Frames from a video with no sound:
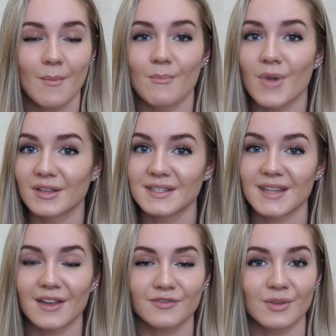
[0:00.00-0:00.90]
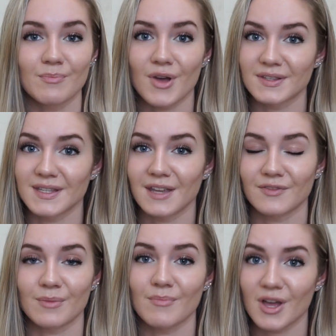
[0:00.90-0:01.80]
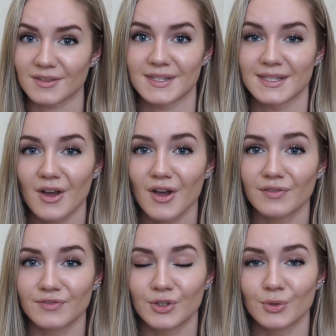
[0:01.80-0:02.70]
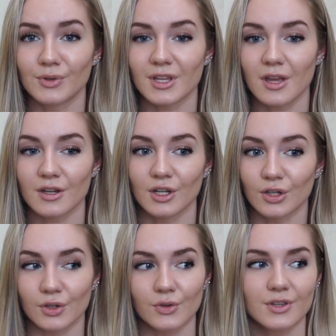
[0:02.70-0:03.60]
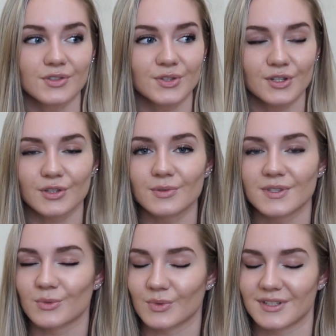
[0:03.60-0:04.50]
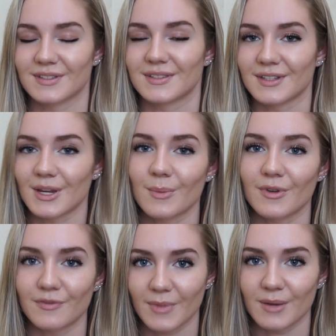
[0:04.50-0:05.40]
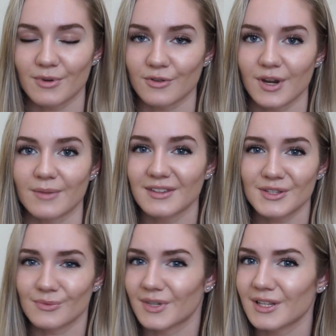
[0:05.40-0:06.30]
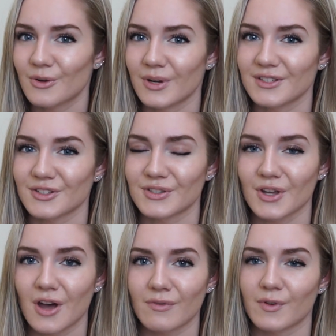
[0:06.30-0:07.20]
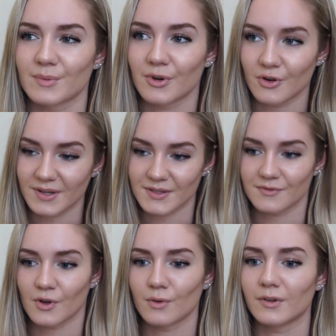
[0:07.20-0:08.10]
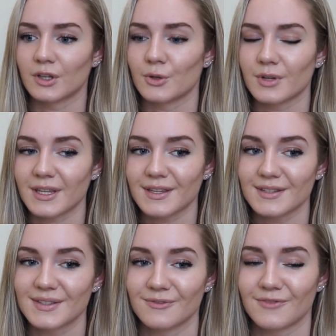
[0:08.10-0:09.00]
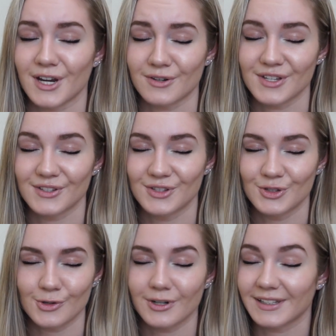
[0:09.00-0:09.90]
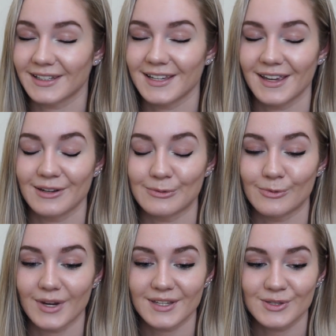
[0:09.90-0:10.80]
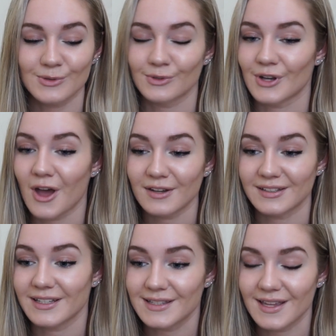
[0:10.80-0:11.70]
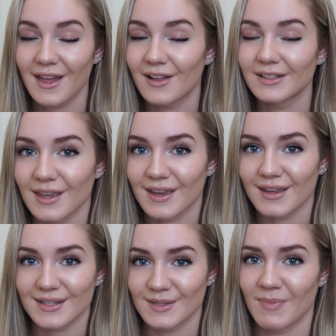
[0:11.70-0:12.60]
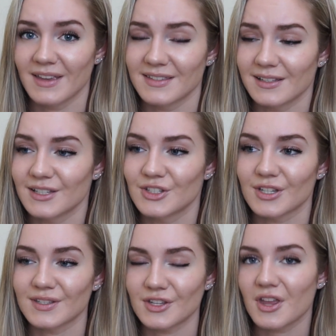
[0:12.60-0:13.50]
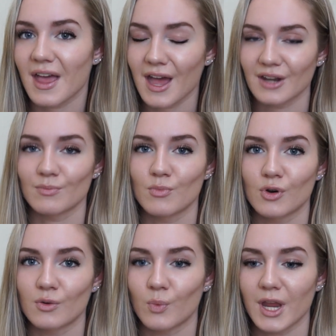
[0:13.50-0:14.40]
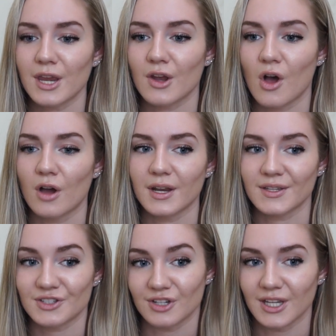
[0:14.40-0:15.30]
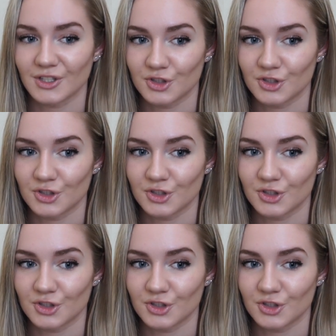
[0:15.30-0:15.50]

months after months after months of doing Glorious Glutes, which is the name of my program. So really quick, just to cover what progressive overload is very shortly and way too not detailed. It is basically just that you add more weight on as you get